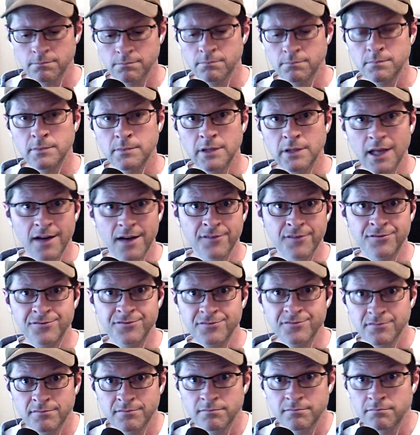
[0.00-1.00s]
Love
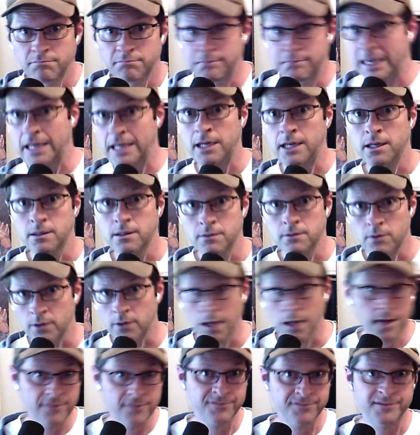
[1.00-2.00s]
me, or
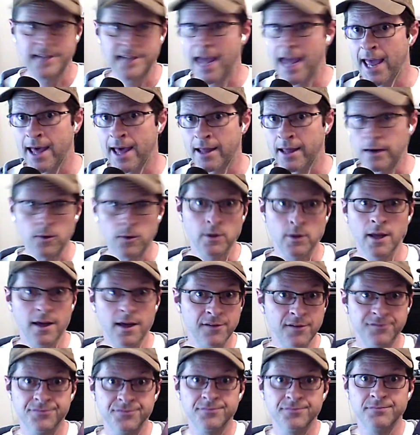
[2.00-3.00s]
love Dan, or
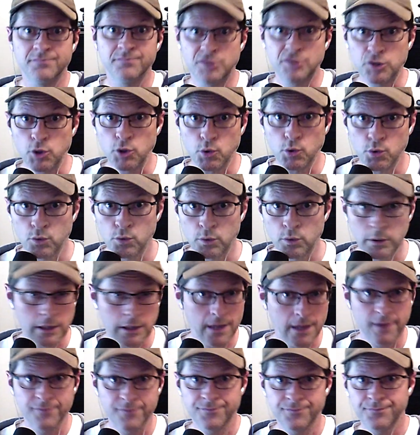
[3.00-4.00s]
love Sue, or
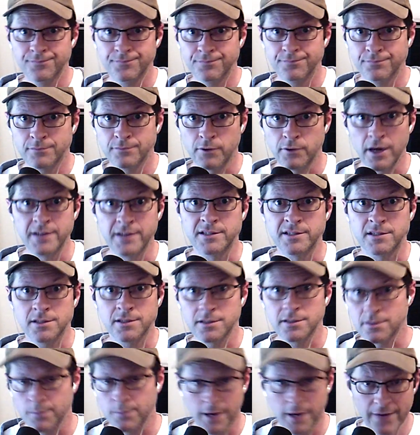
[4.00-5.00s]
love
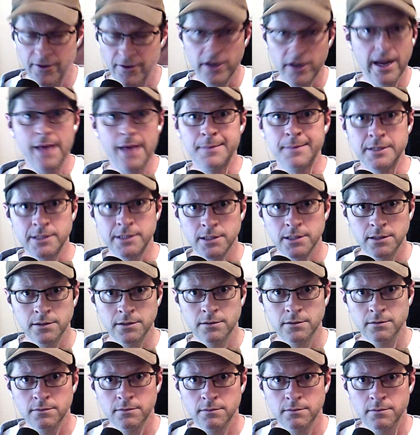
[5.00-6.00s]
Grace, whatever your name is.
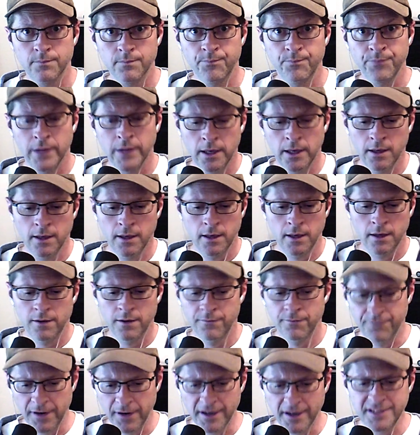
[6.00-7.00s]

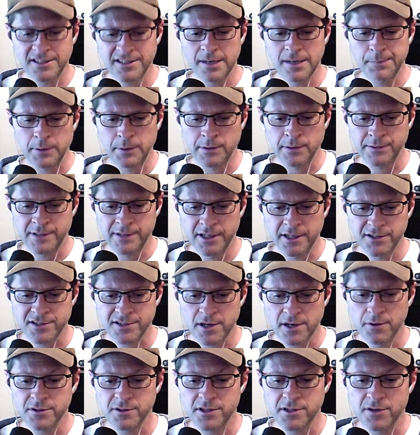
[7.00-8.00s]
Very simple. Dear
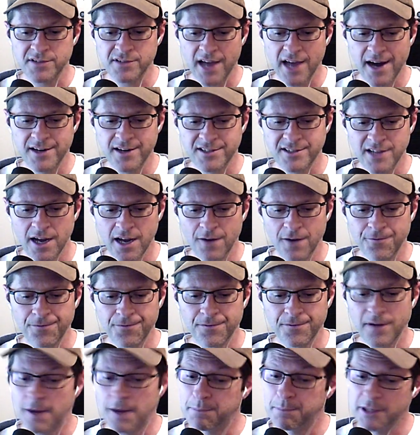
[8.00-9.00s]
so-and-so's higher self,
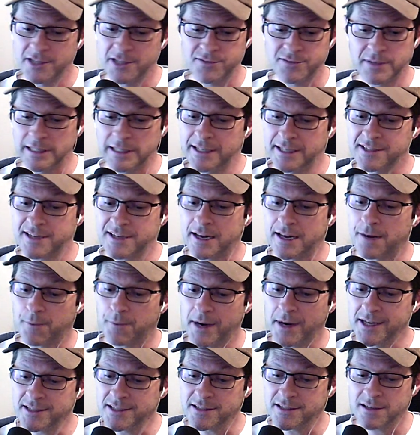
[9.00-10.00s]
I bless, release, and
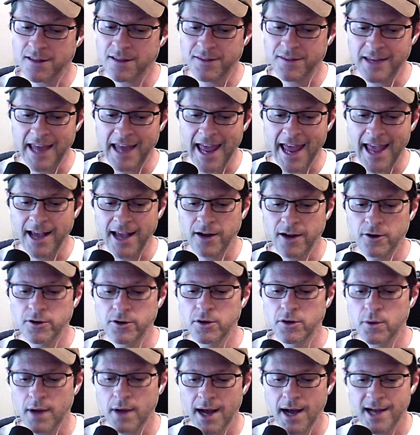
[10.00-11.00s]
erase the anger
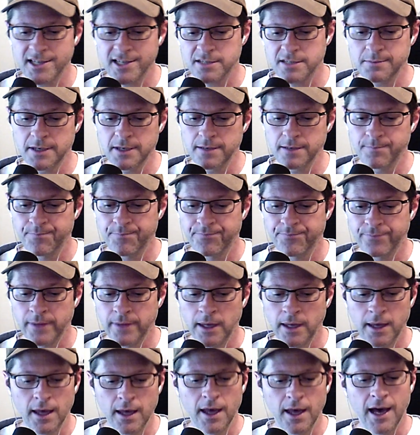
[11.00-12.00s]
you caused me.
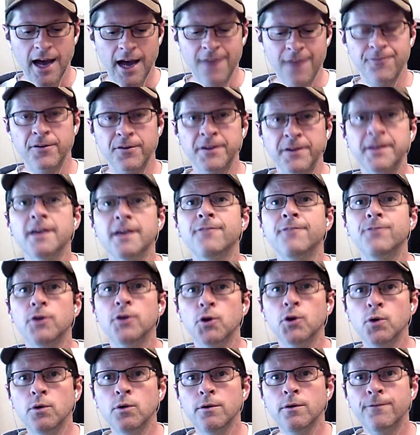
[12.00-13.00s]
I forgive
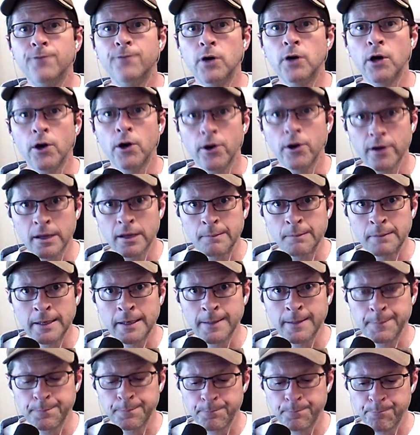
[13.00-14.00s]
you for hurting
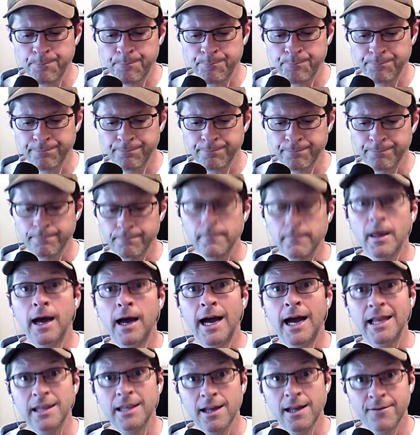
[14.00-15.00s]
me.
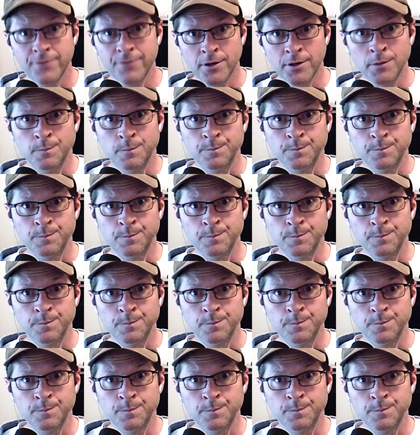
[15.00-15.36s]
I love you.